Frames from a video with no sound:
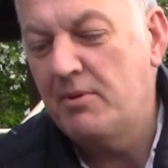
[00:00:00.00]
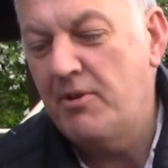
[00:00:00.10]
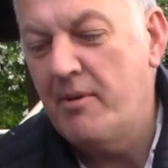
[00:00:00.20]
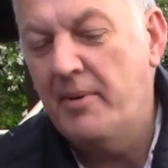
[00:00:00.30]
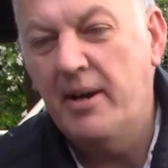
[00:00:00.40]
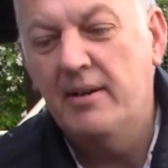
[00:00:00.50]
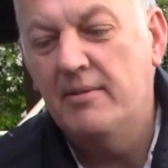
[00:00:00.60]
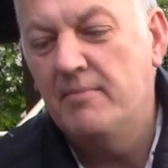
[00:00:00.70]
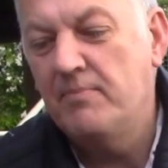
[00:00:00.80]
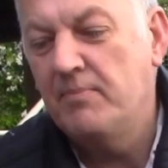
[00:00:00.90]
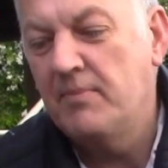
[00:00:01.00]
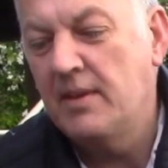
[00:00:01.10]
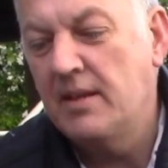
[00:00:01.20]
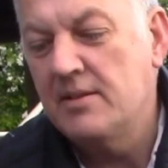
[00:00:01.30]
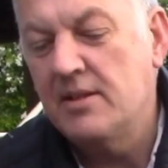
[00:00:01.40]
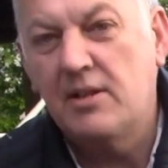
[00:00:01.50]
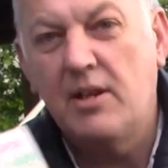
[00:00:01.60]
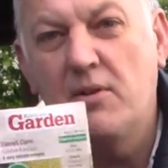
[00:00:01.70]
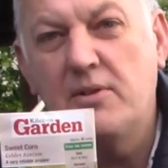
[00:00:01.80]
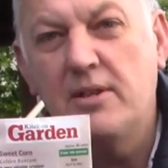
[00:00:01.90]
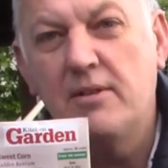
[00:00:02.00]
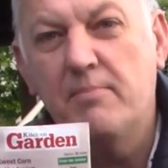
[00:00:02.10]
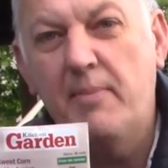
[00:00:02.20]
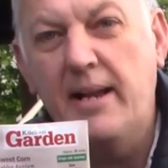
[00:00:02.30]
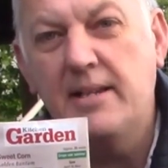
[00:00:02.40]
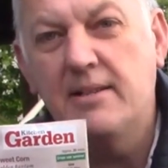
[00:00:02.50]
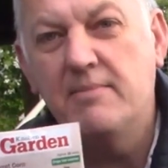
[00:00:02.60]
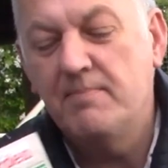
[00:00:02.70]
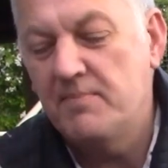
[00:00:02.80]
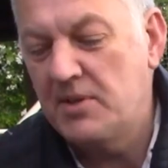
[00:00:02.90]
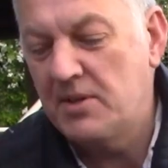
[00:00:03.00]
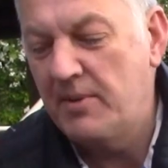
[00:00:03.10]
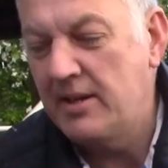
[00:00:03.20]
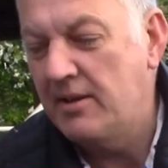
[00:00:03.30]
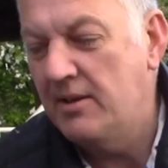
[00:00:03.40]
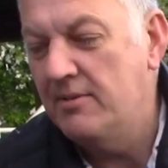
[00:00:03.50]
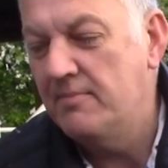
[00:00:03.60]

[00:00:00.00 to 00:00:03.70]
cropper. So Golden Bantam sweet corn.